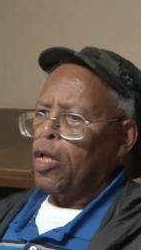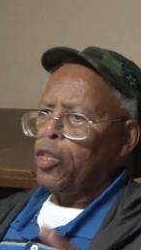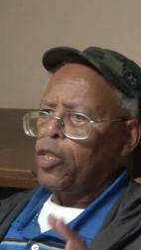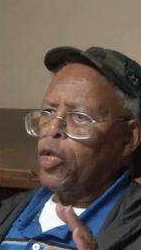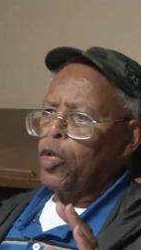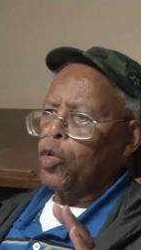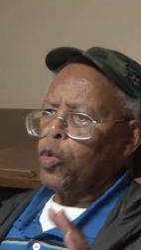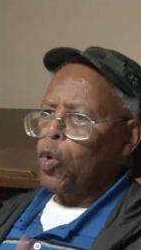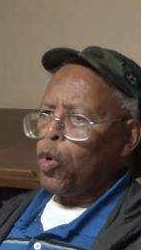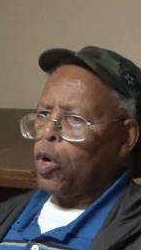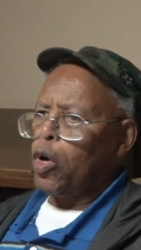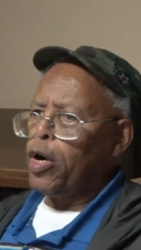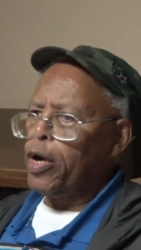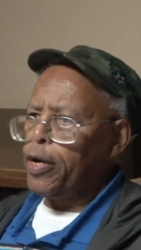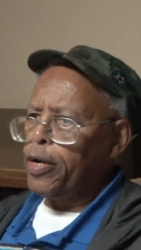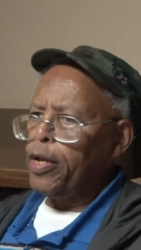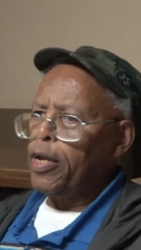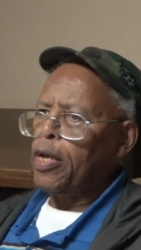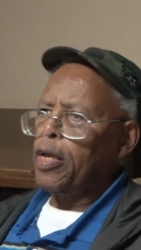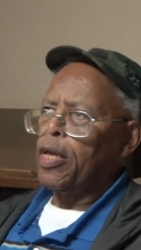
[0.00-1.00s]
The
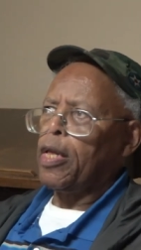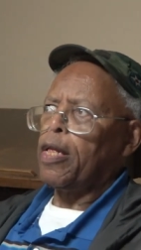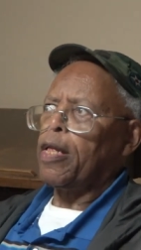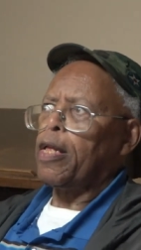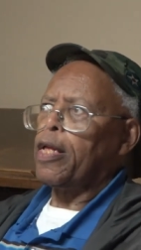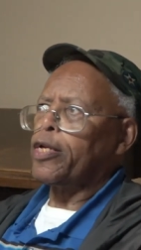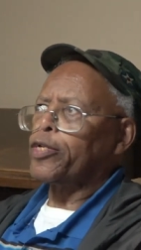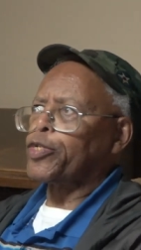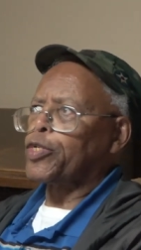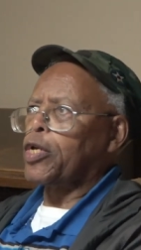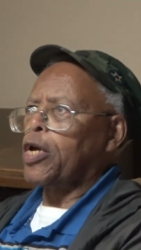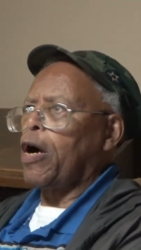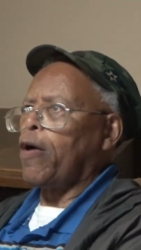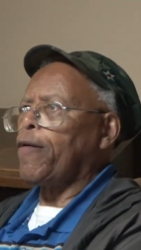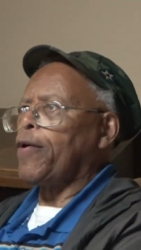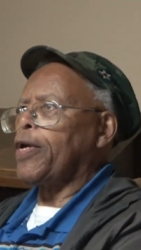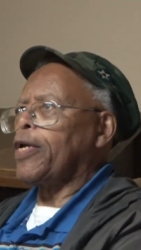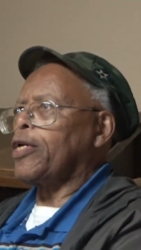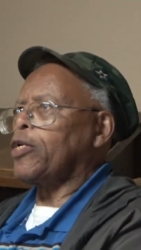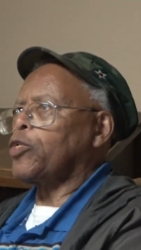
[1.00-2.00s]
Lord is
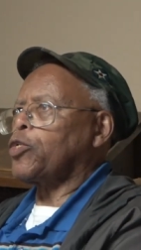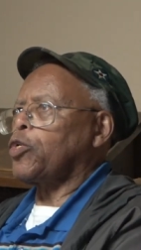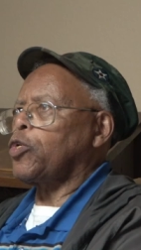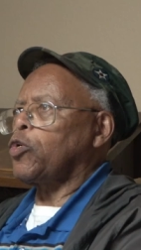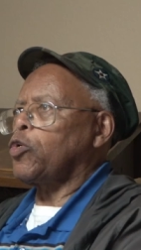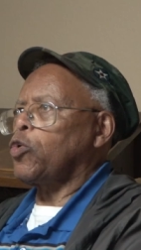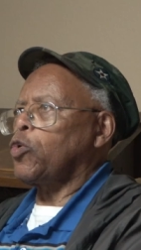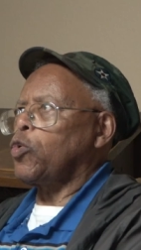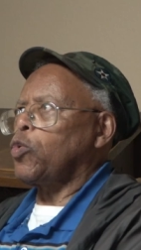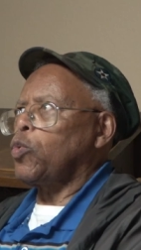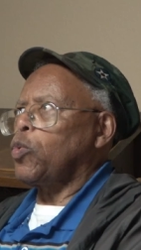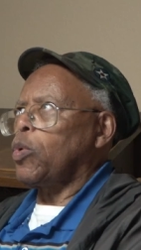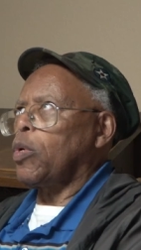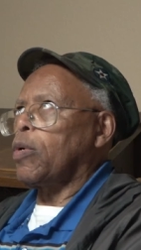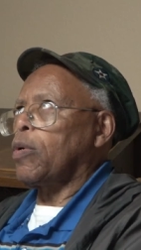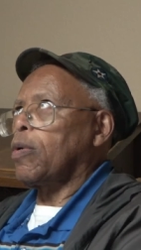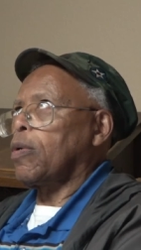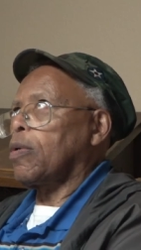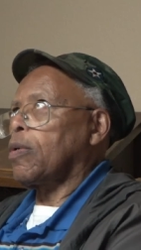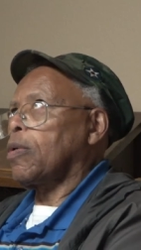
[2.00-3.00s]
going to
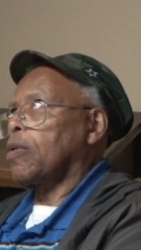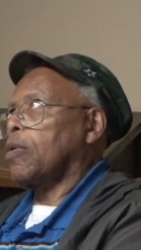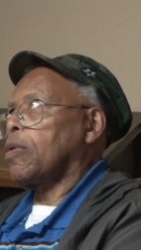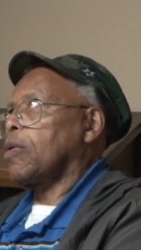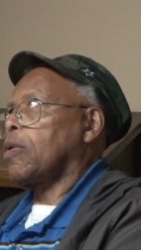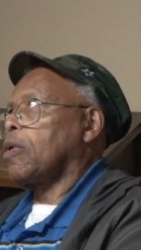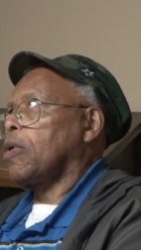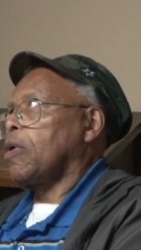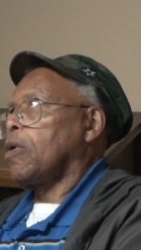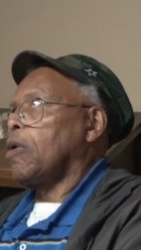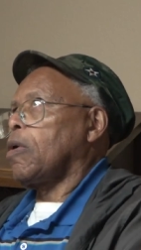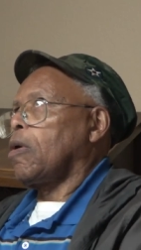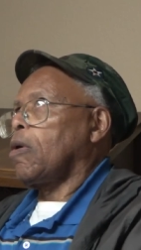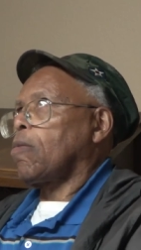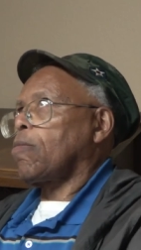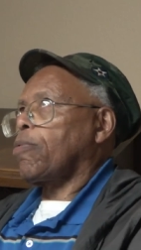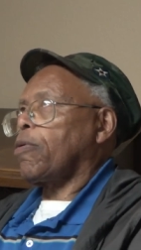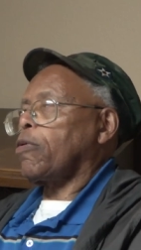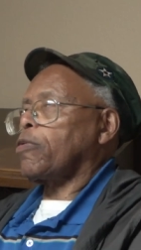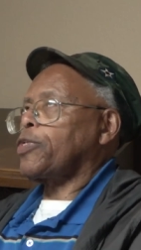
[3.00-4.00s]

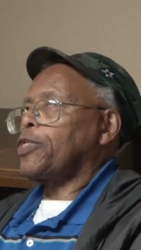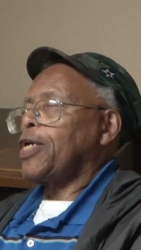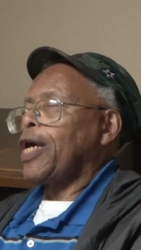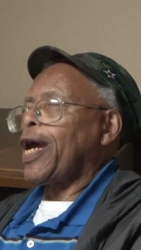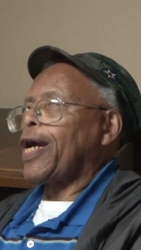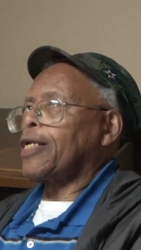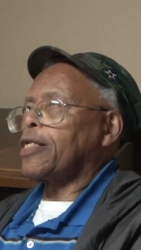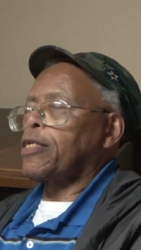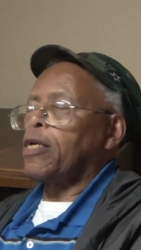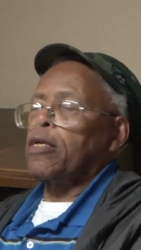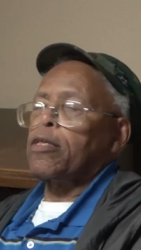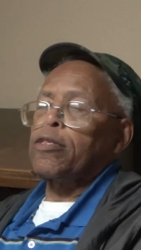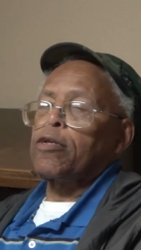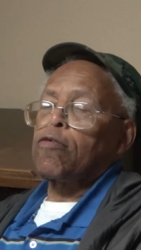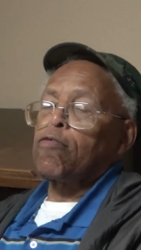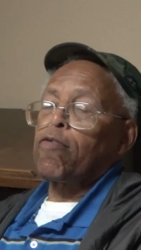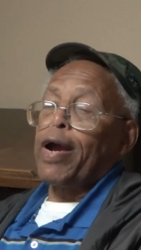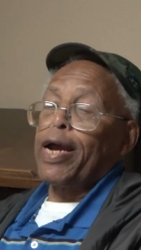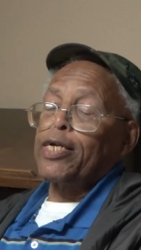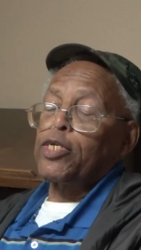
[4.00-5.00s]
protect
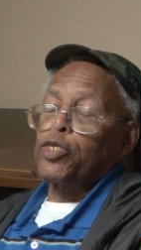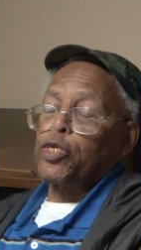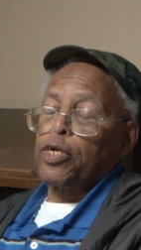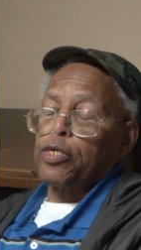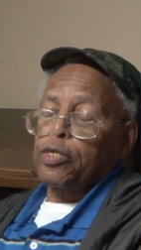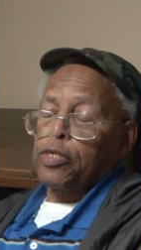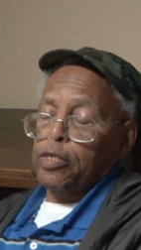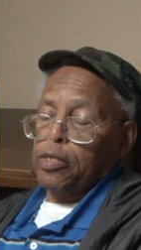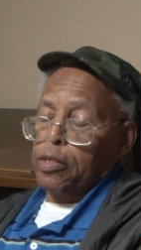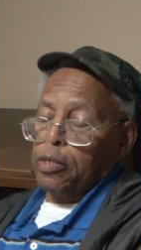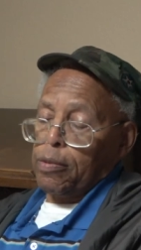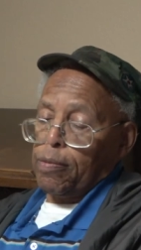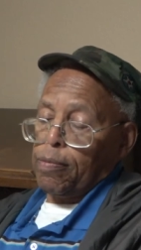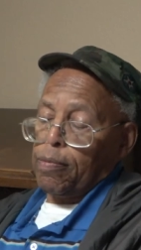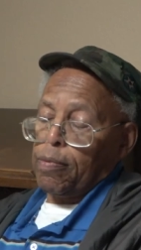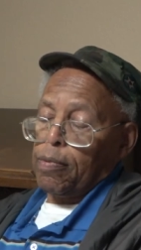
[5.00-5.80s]
the righteous.